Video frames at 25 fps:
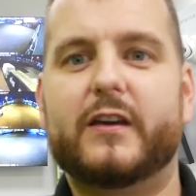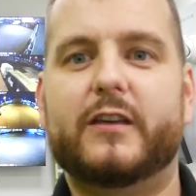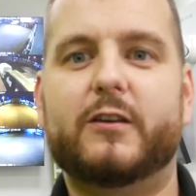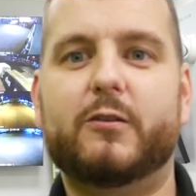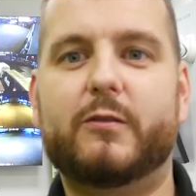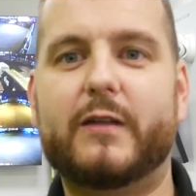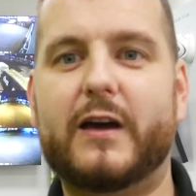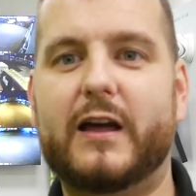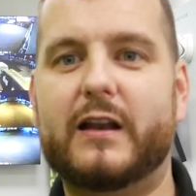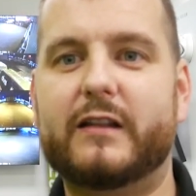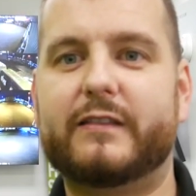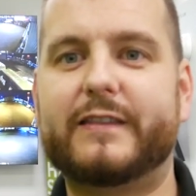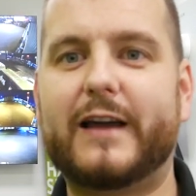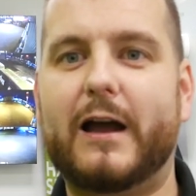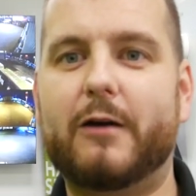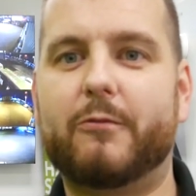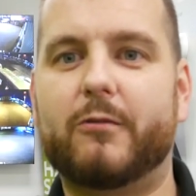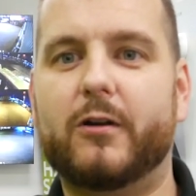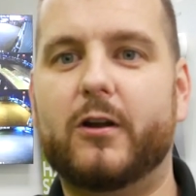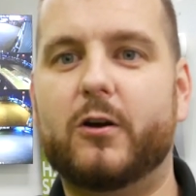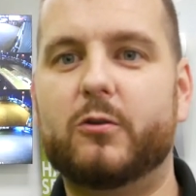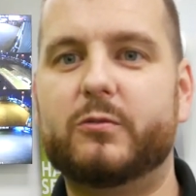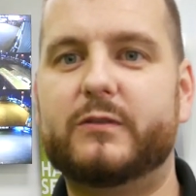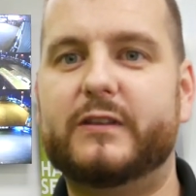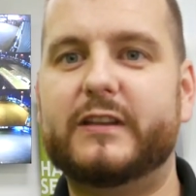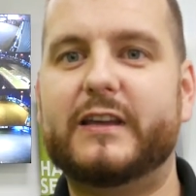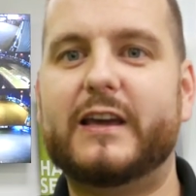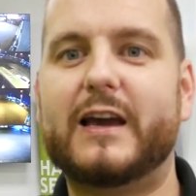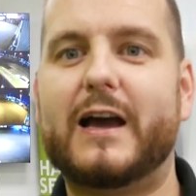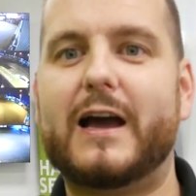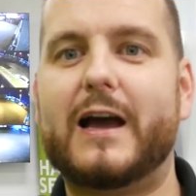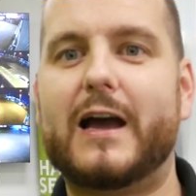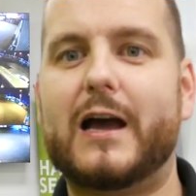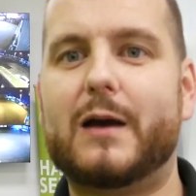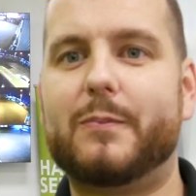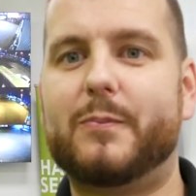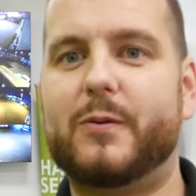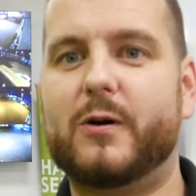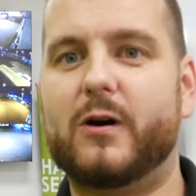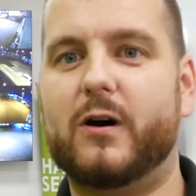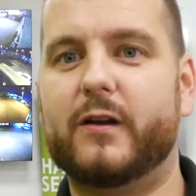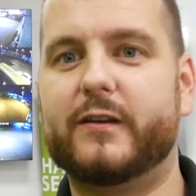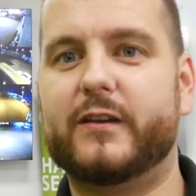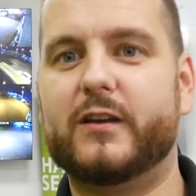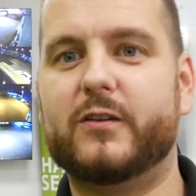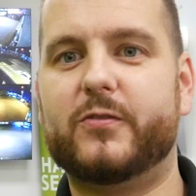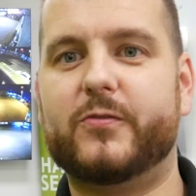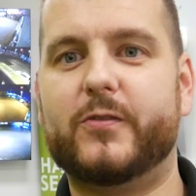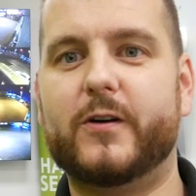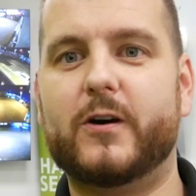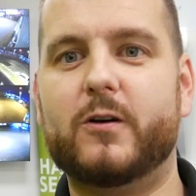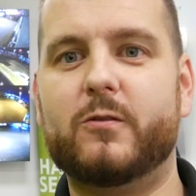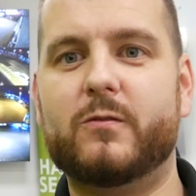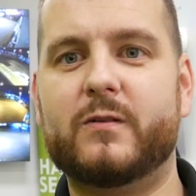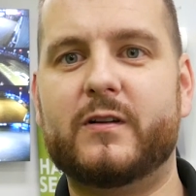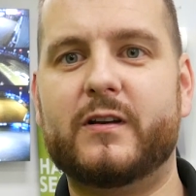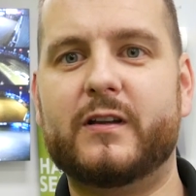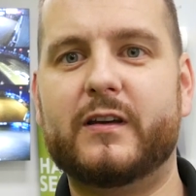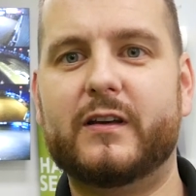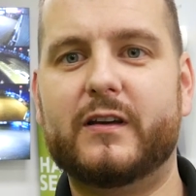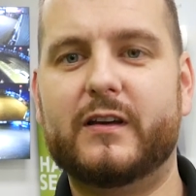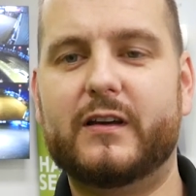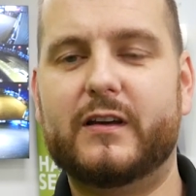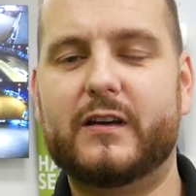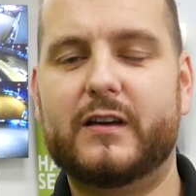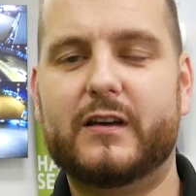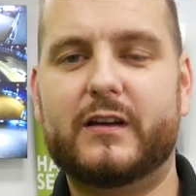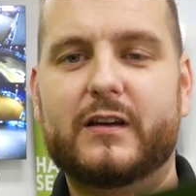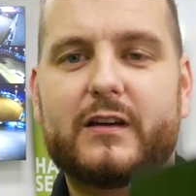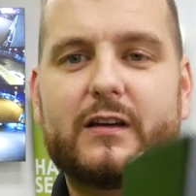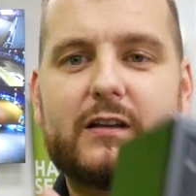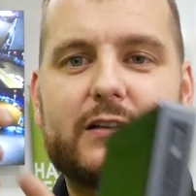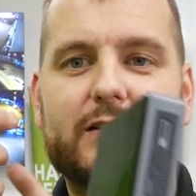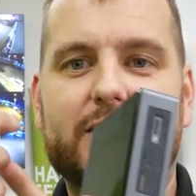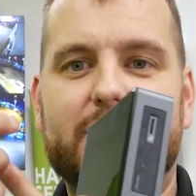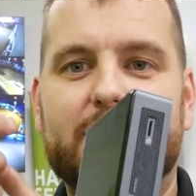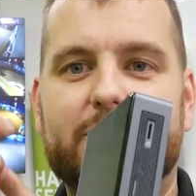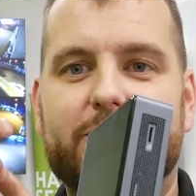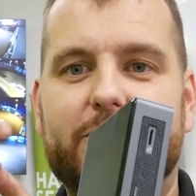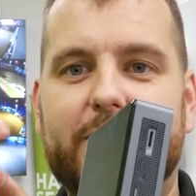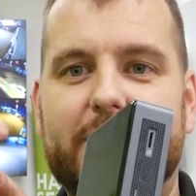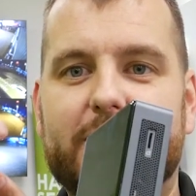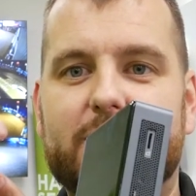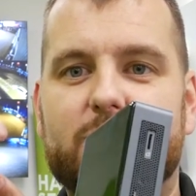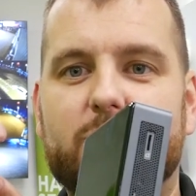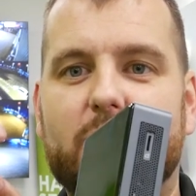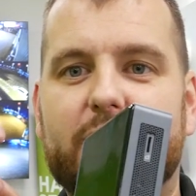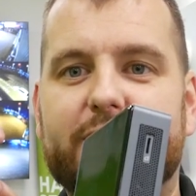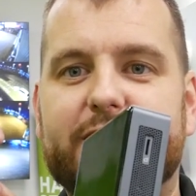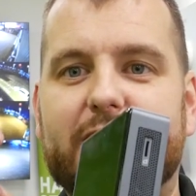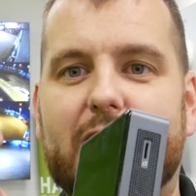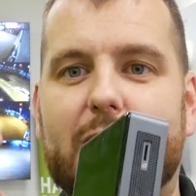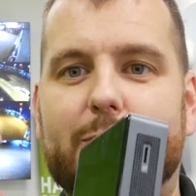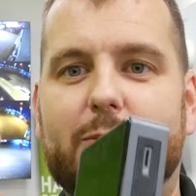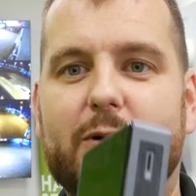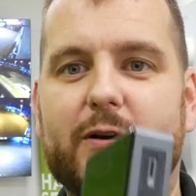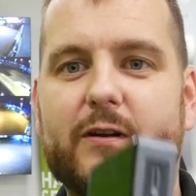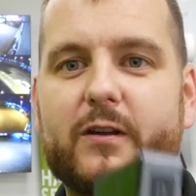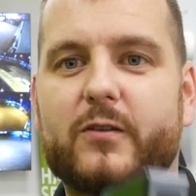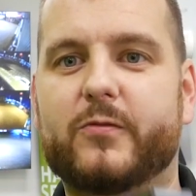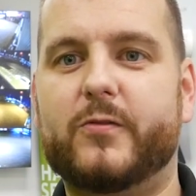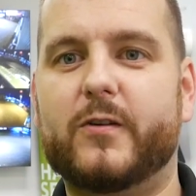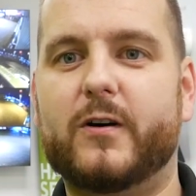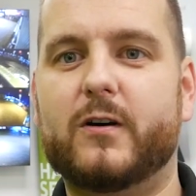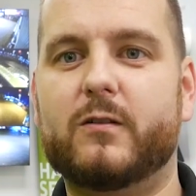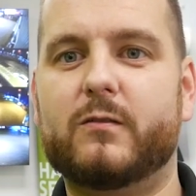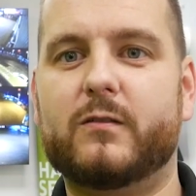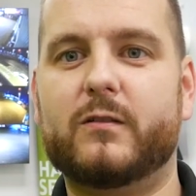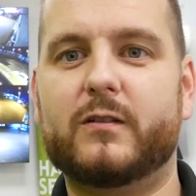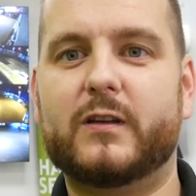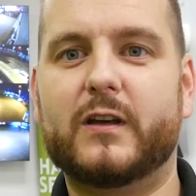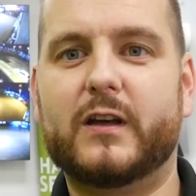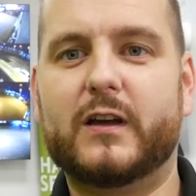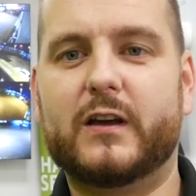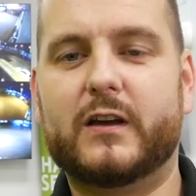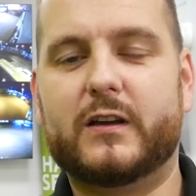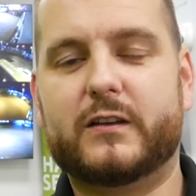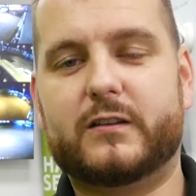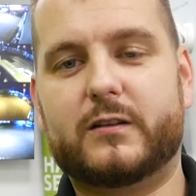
You then download the app on your phone, FaceWatch app on your phone.